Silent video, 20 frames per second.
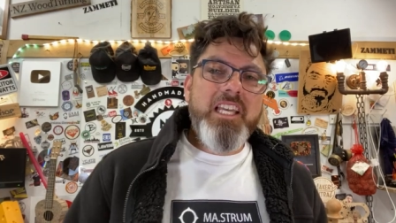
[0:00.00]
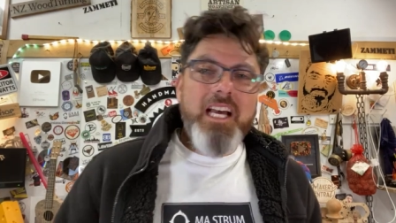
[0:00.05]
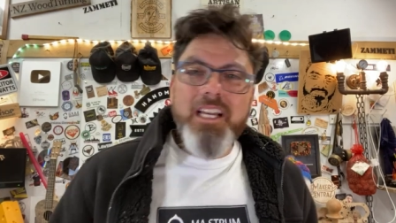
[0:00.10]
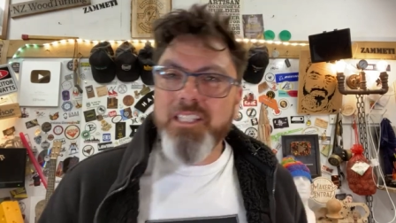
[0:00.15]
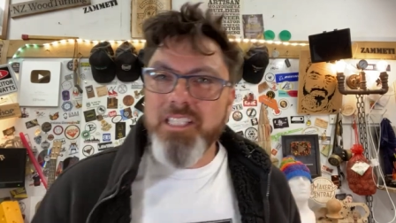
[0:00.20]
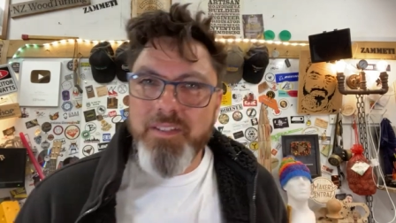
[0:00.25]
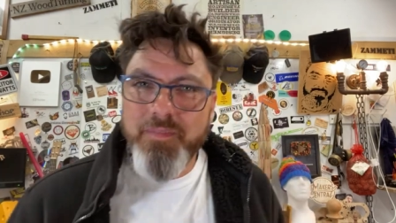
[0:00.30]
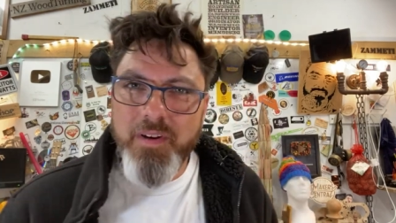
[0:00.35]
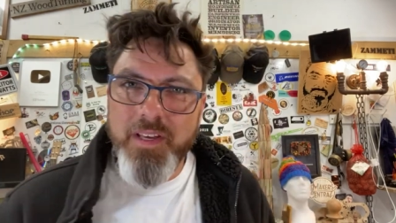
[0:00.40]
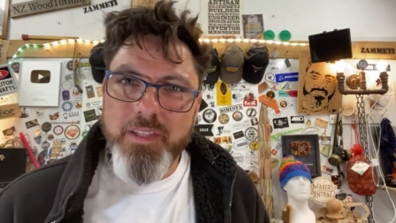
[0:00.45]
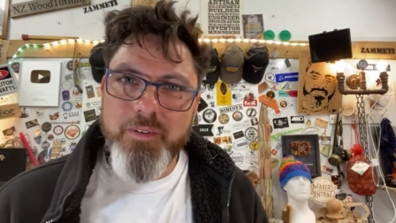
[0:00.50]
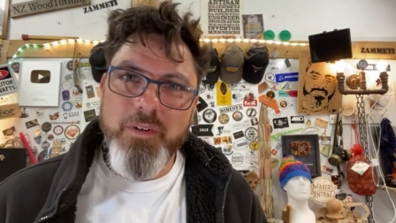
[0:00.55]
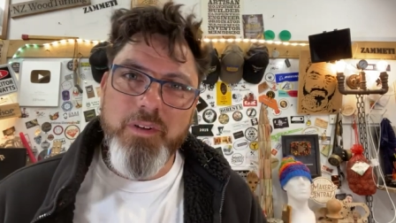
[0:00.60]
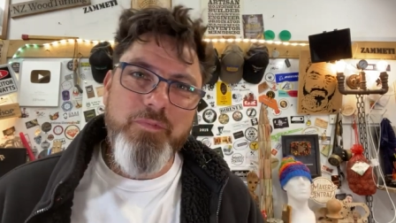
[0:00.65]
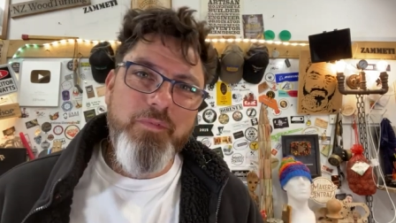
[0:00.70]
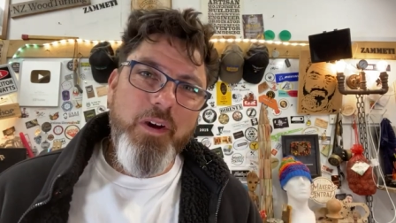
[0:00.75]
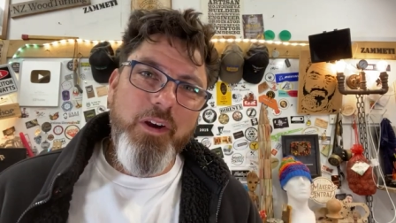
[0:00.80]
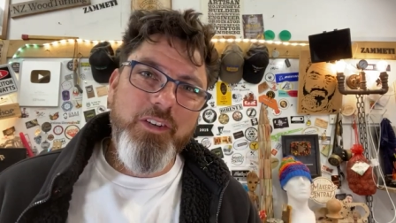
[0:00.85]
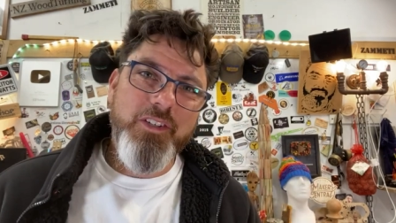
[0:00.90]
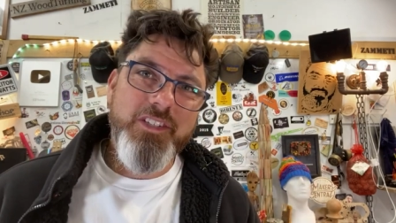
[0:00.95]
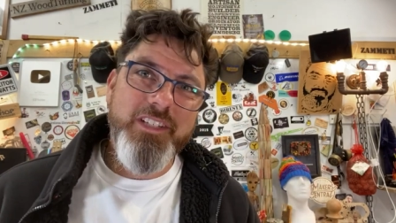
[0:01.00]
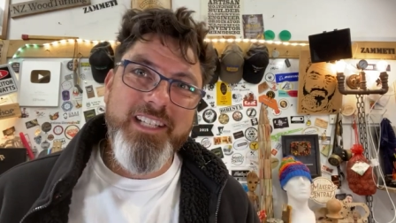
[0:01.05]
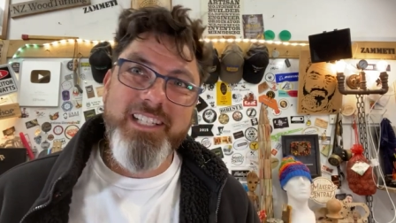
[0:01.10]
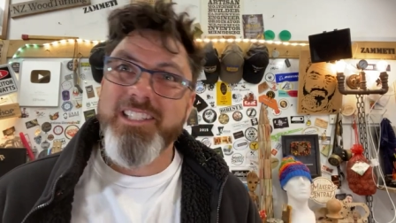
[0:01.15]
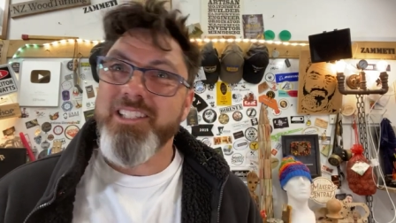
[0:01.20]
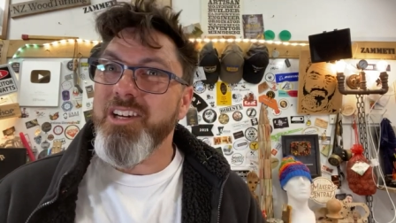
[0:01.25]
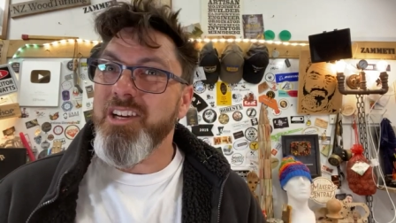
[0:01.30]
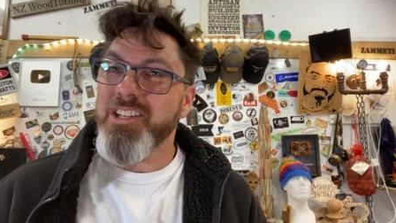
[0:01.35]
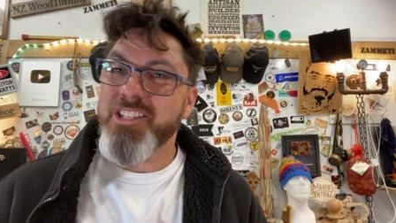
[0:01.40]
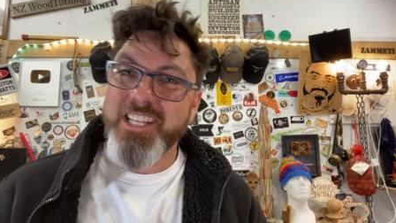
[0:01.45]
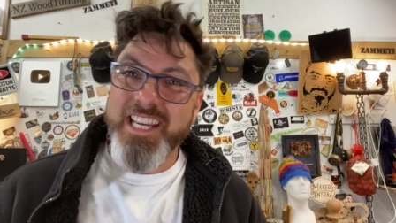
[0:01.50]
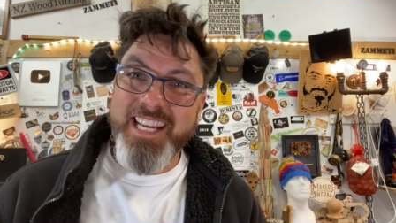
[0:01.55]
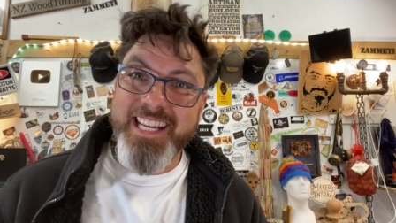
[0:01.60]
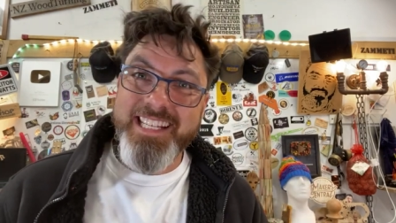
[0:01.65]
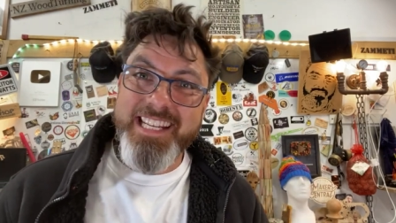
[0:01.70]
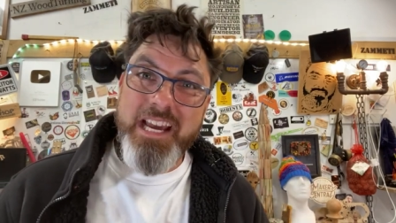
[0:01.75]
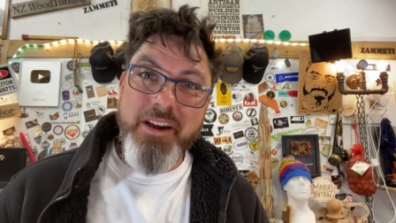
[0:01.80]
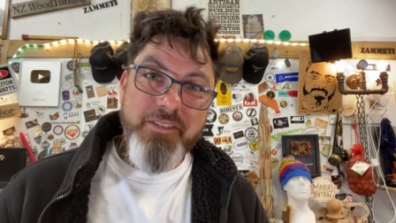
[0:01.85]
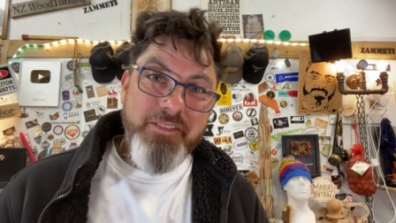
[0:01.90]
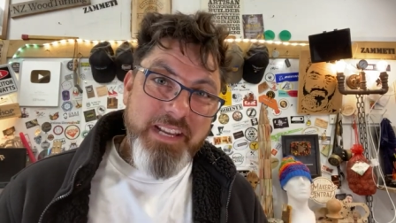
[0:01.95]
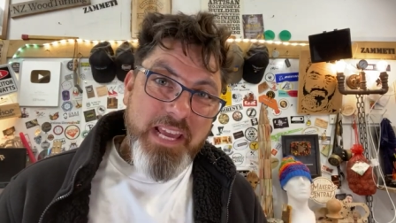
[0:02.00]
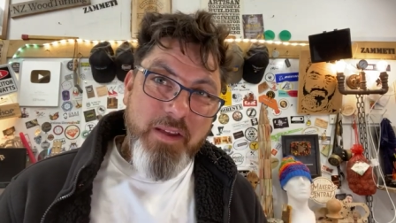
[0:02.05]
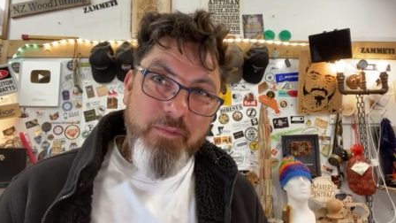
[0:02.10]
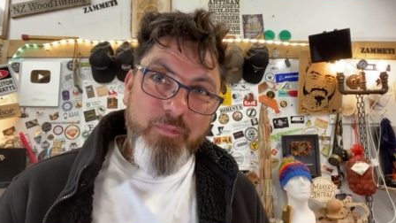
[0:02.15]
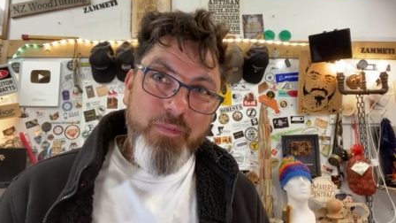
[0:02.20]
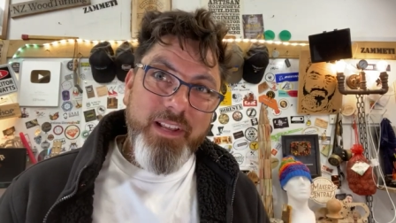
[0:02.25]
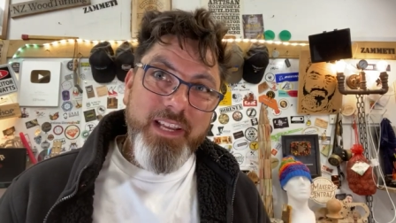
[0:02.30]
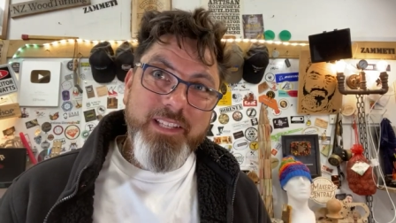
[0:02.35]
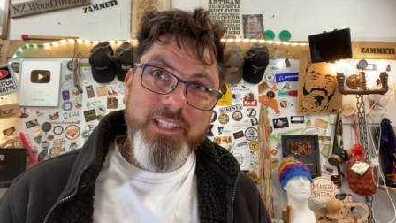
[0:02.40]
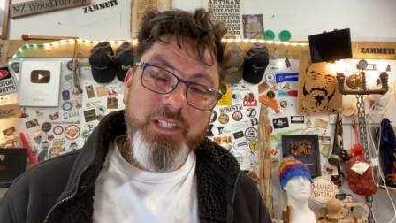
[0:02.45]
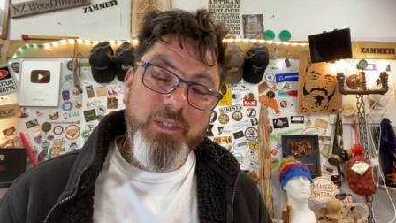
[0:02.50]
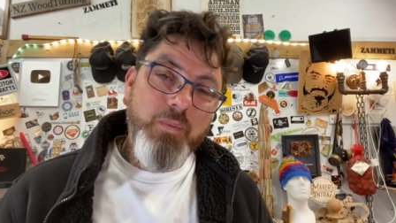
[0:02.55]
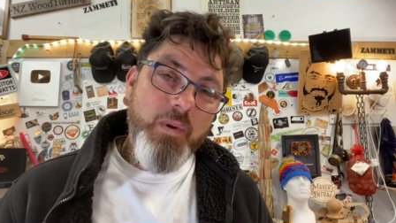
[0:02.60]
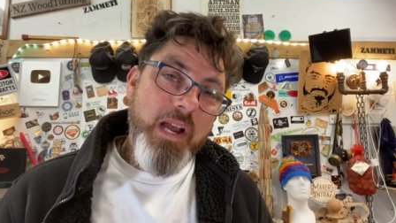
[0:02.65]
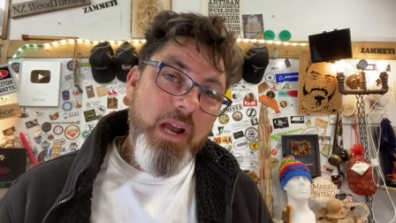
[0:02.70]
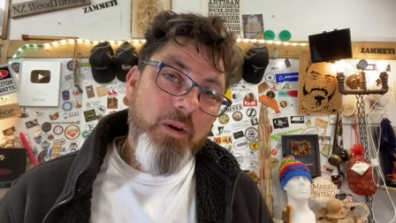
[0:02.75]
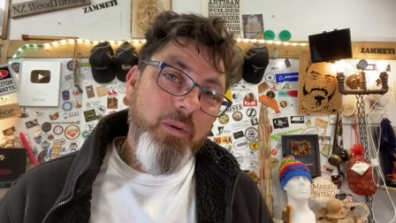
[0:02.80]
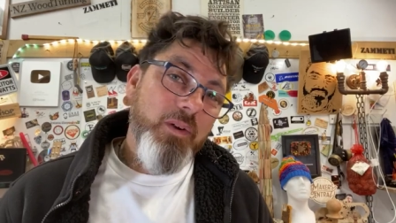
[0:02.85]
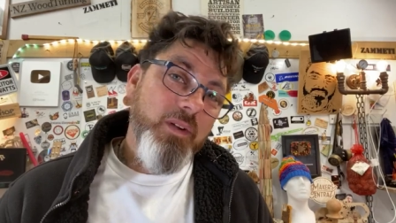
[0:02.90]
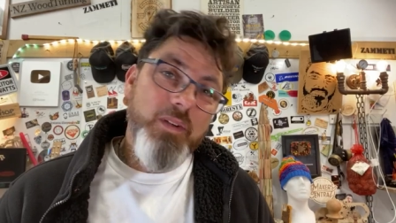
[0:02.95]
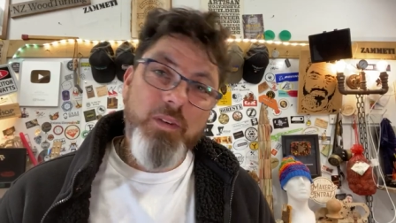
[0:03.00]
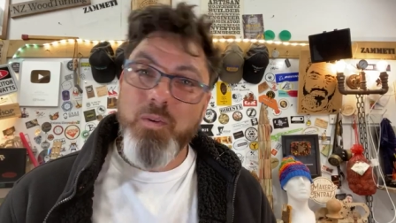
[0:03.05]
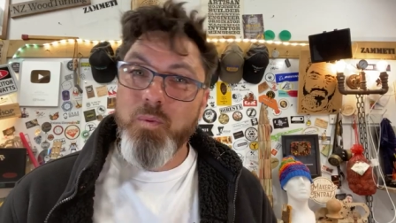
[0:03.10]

tons of other advantages like checking out Netflix as well.